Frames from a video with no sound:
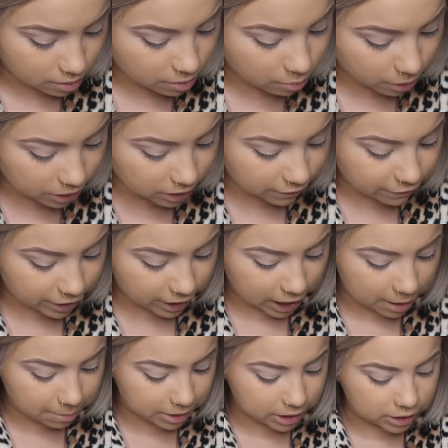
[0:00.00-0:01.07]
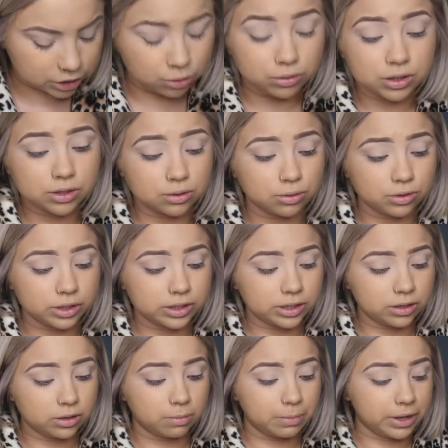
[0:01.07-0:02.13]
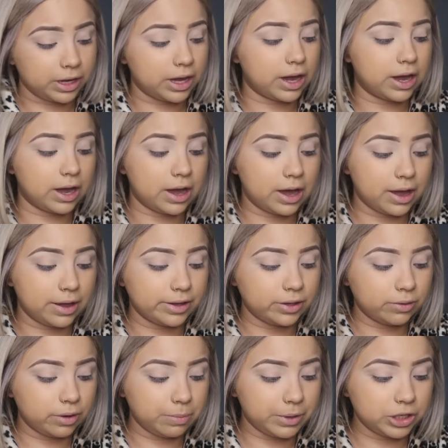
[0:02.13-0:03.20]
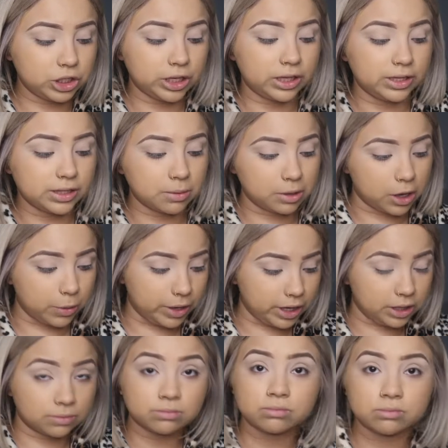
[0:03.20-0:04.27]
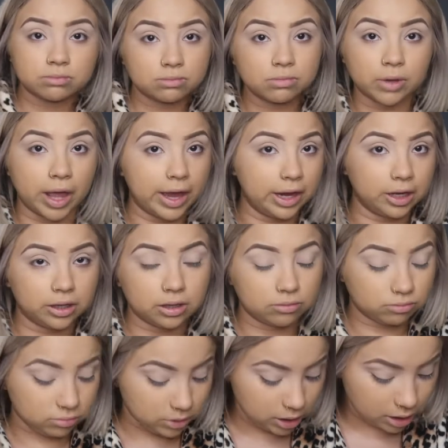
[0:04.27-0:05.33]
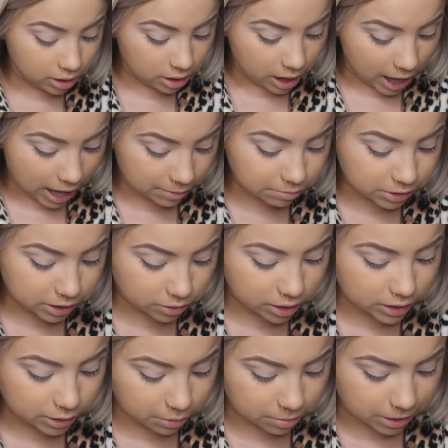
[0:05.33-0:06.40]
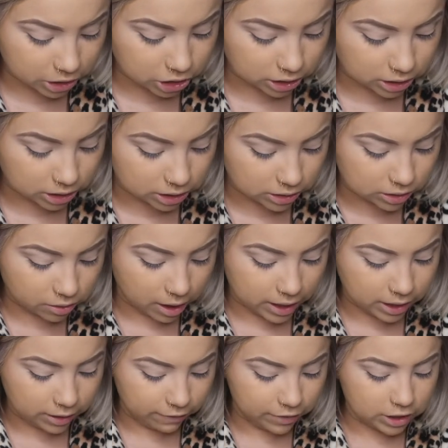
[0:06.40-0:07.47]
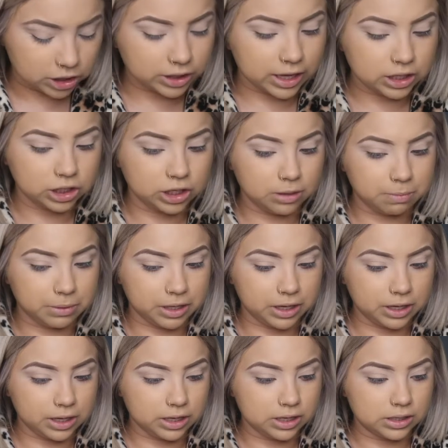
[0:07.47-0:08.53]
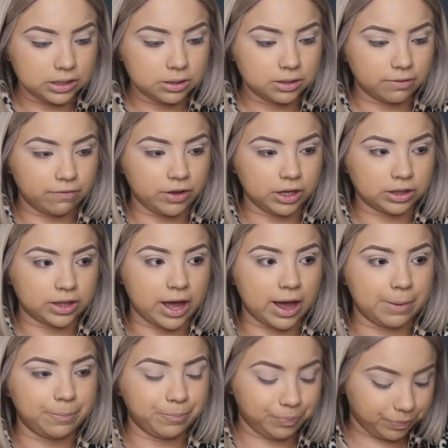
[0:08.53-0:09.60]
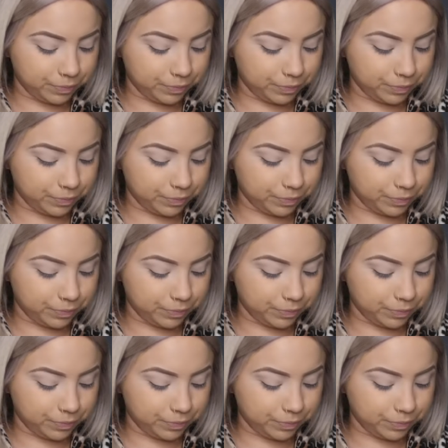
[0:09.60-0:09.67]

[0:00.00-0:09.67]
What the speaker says: what the fuck I'm gonna do in school still, but you know what, bitch, at least I'm going. Like, I'm still not done with my GE, so I need to finish that shit because fuck that.